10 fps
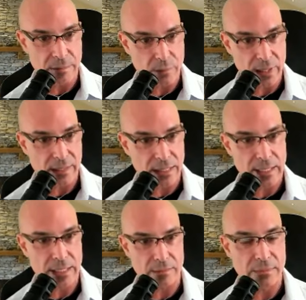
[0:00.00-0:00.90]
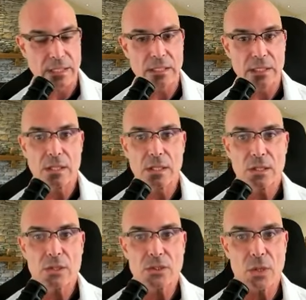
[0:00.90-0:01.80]
it and breathing it in. Wow.
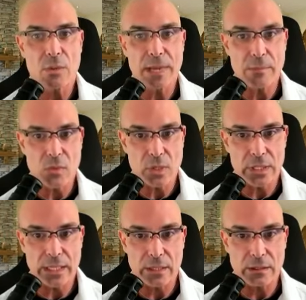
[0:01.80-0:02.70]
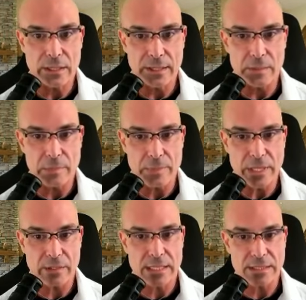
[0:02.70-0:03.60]
So by morning, uh, my
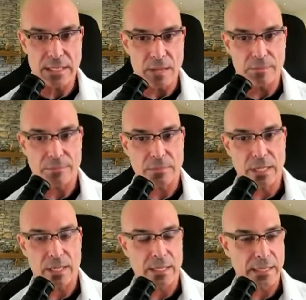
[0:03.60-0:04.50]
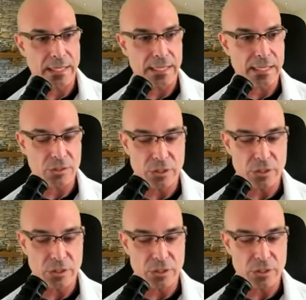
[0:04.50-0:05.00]
mother gets up. Uh, I guess